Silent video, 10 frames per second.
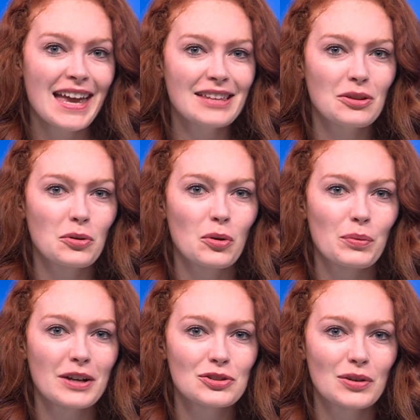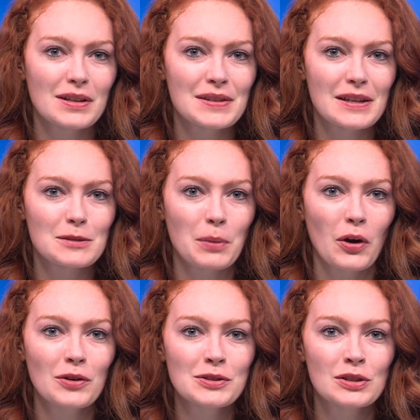at local restaurants as
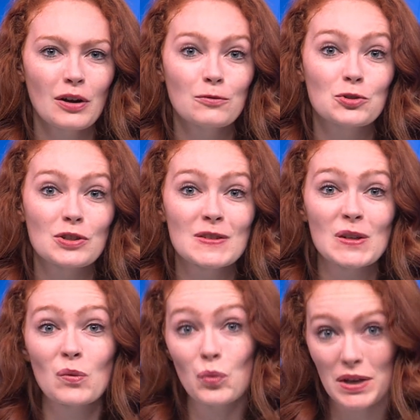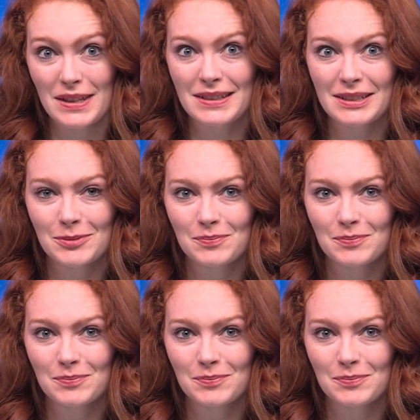part of Ginseng Week.